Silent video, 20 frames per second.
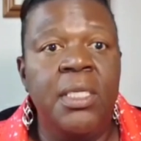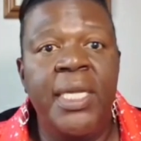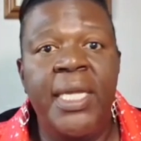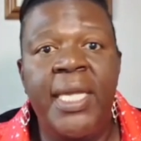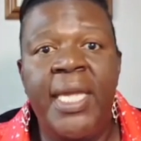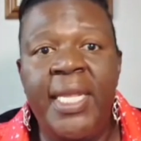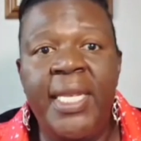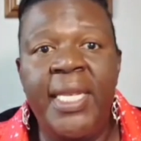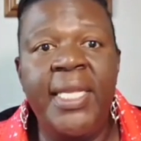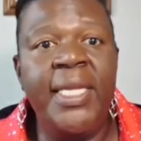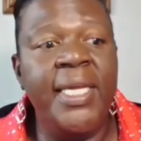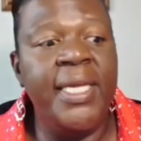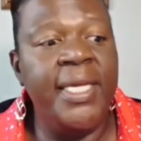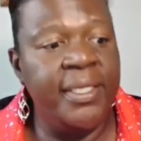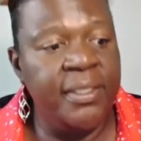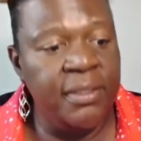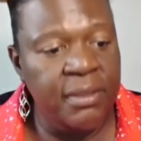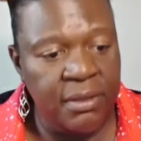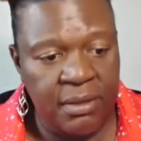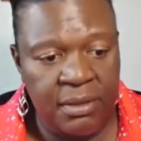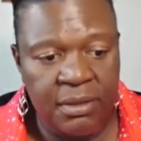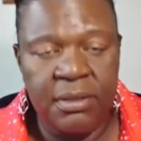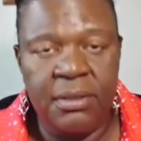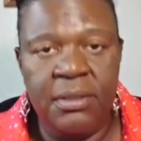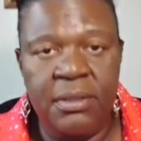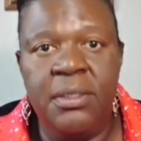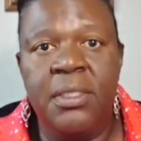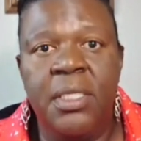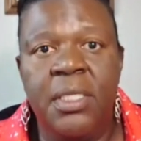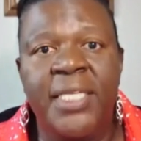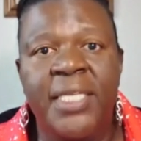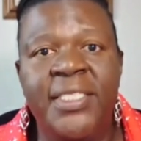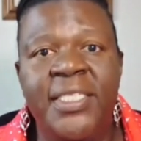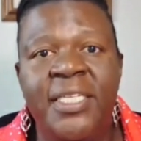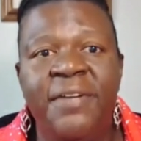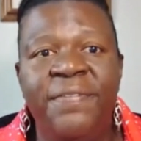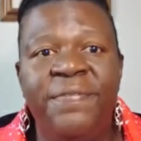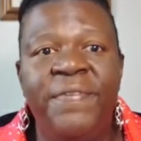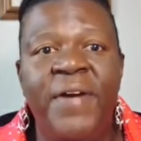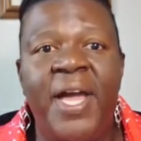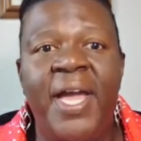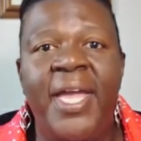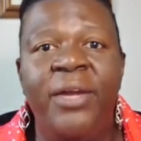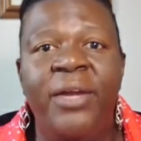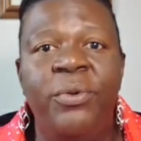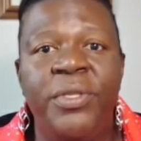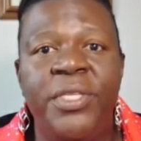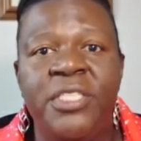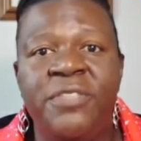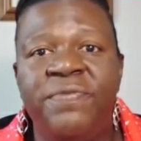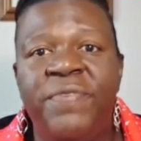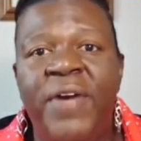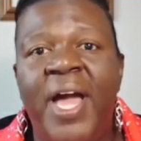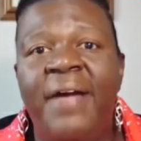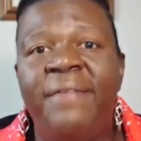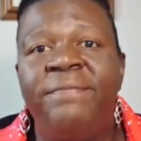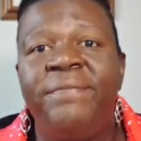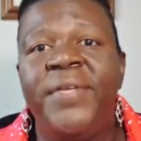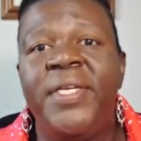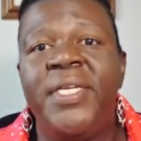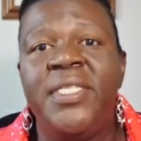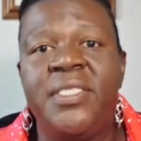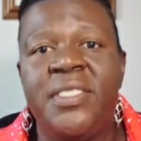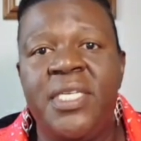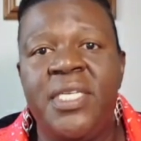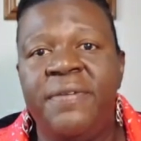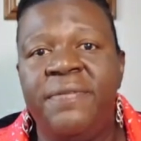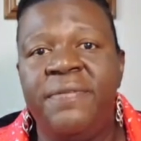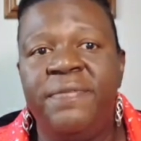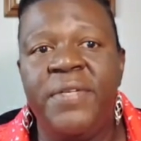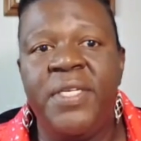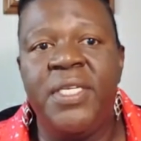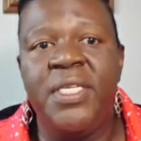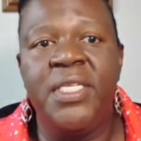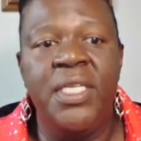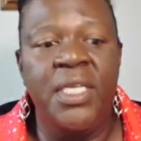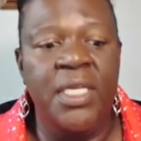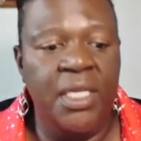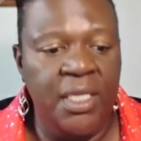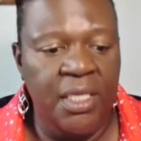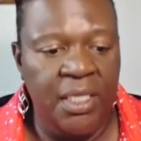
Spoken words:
Hitting it, identifying whether it's 5 feet, 10 feet,